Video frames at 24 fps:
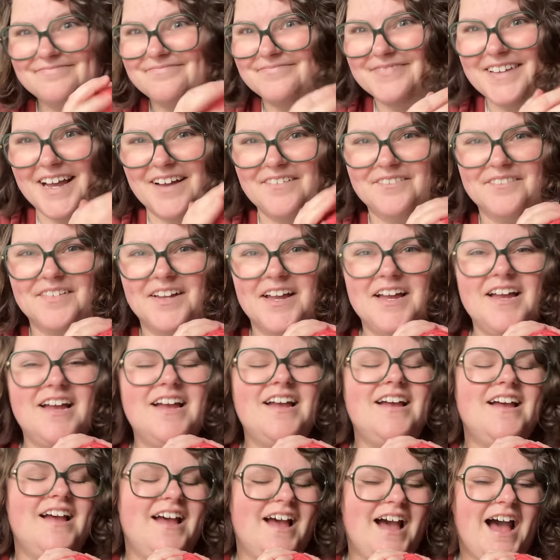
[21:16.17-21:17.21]
yeah.
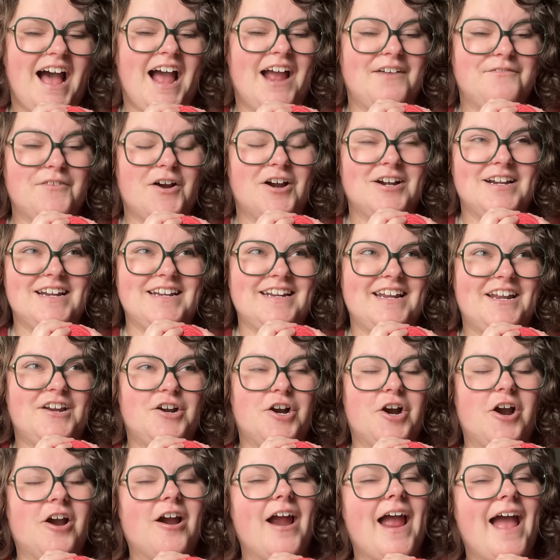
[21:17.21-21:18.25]
I've already knit
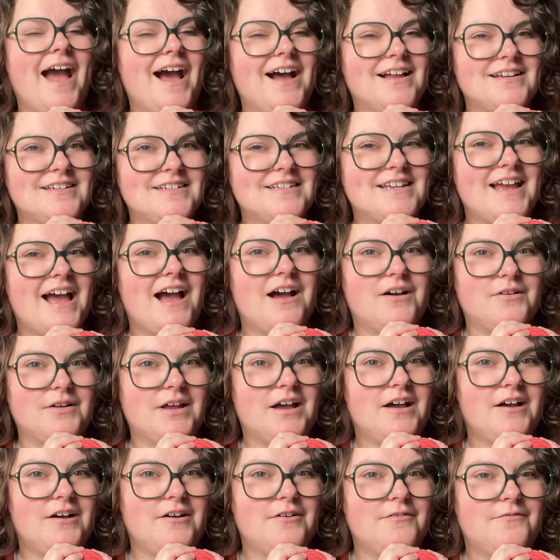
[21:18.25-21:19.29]
her hat out
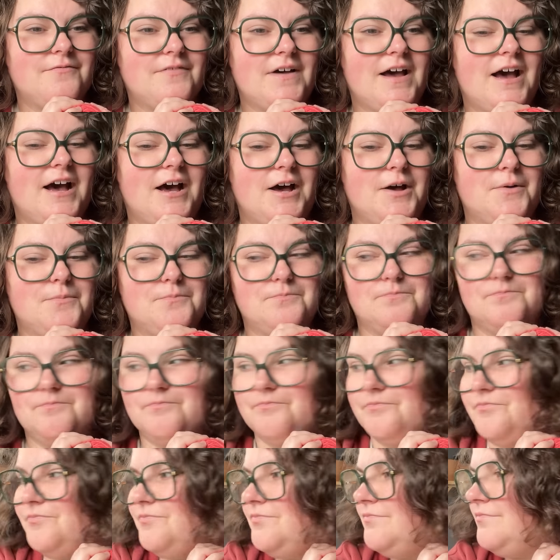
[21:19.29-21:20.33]
of um,
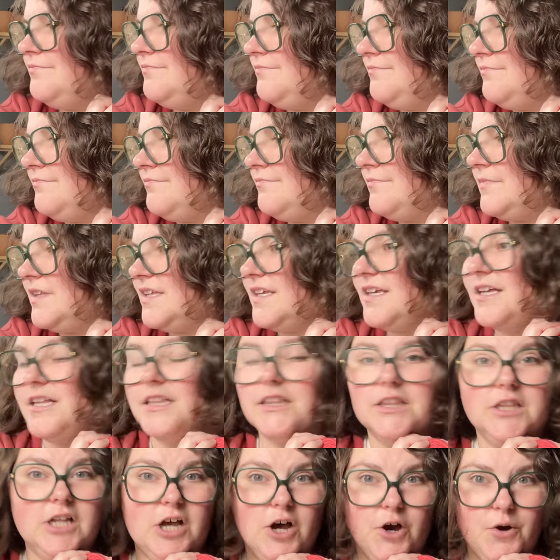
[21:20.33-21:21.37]

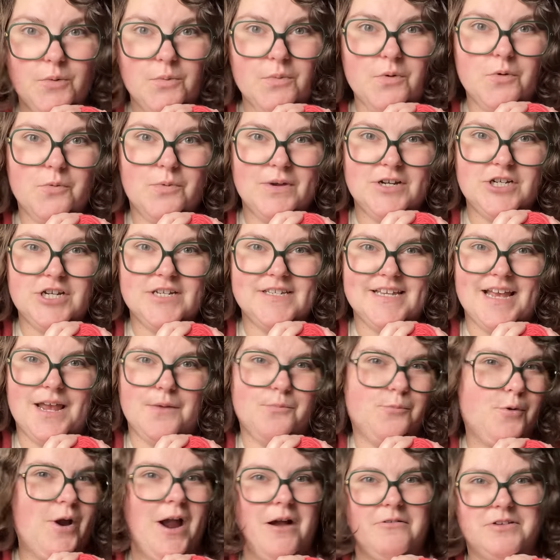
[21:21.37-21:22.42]
loam, which is a
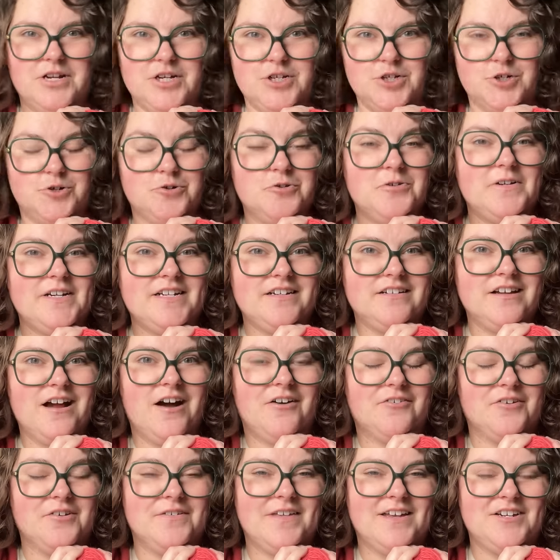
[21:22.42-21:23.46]
brownish green
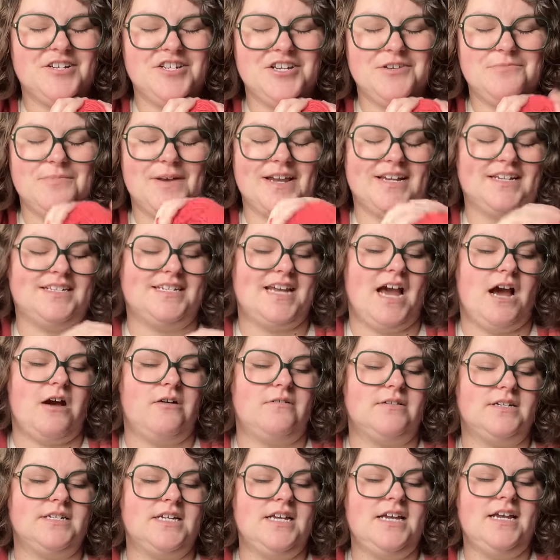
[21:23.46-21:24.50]
color that she picked
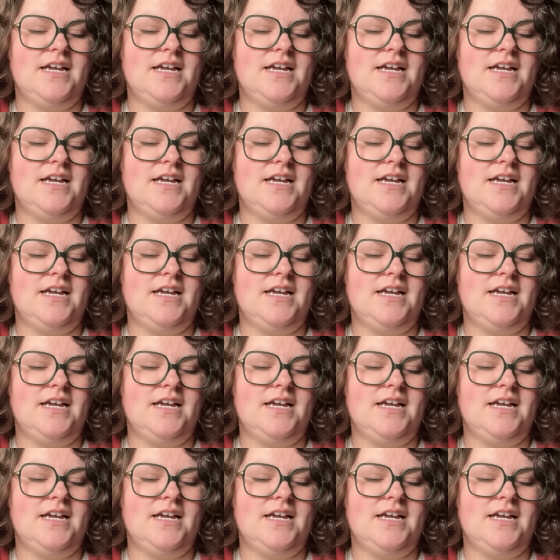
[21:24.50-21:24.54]
out.